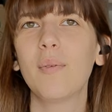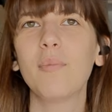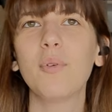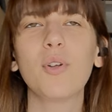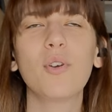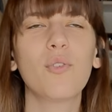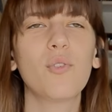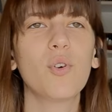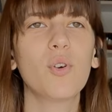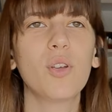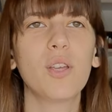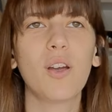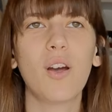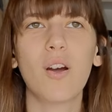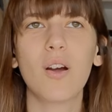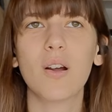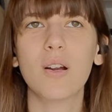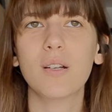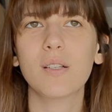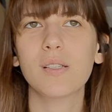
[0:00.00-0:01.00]
beautiful
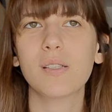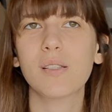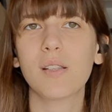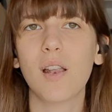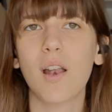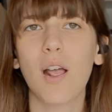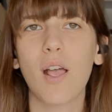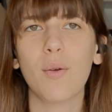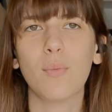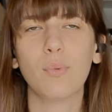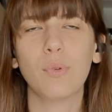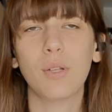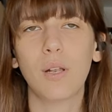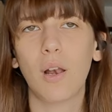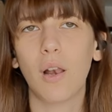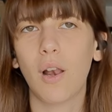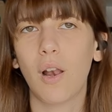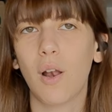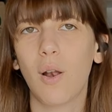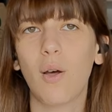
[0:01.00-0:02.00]
yarns that I would
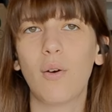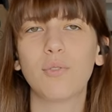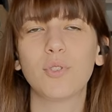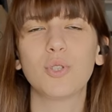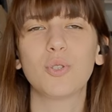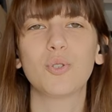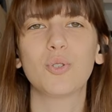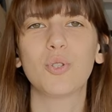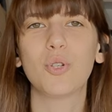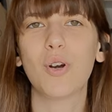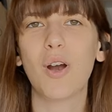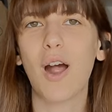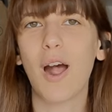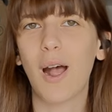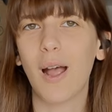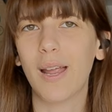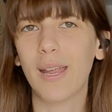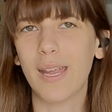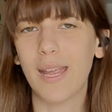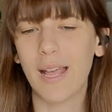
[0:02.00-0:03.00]
love to
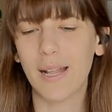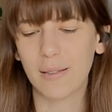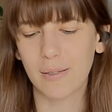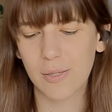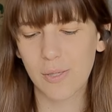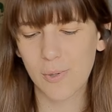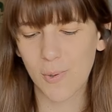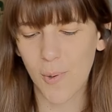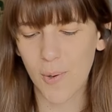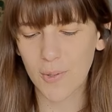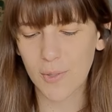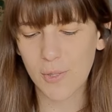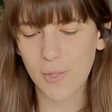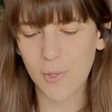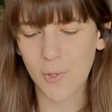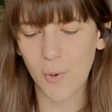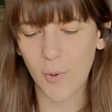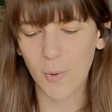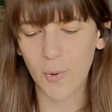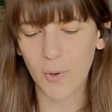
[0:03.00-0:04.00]
try and so on.
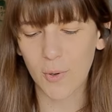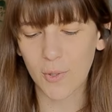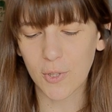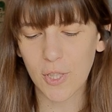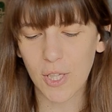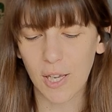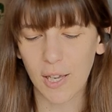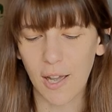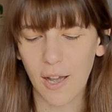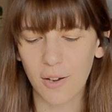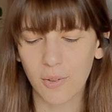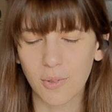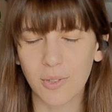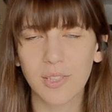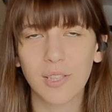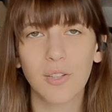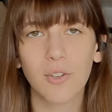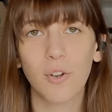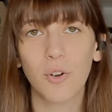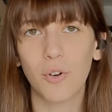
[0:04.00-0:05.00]
So go check
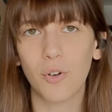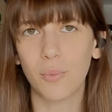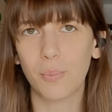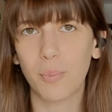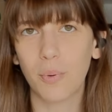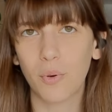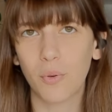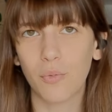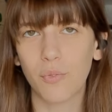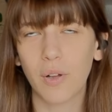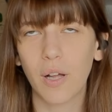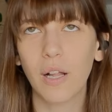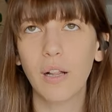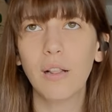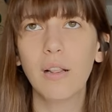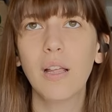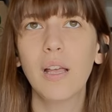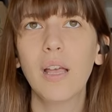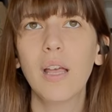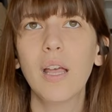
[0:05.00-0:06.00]
out her
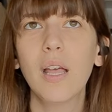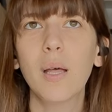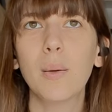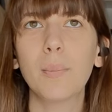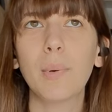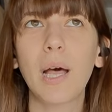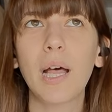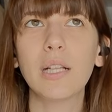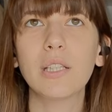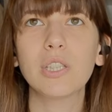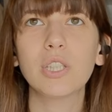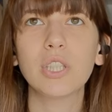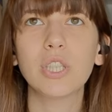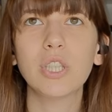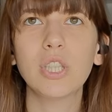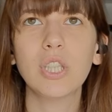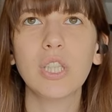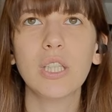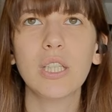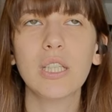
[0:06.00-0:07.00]
profile. But
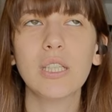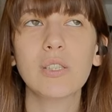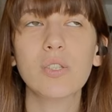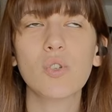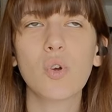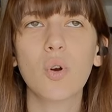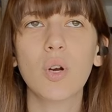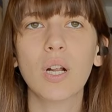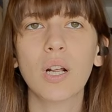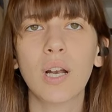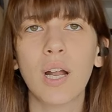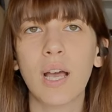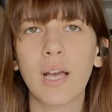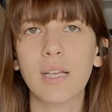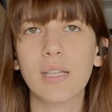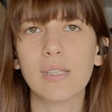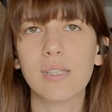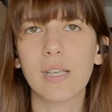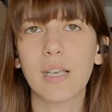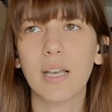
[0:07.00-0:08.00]
she's
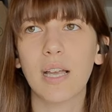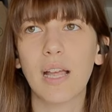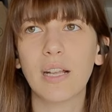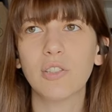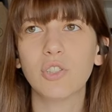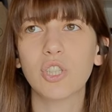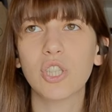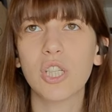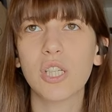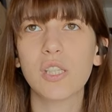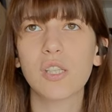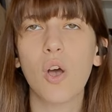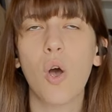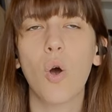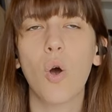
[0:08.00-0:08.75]
organizing and she's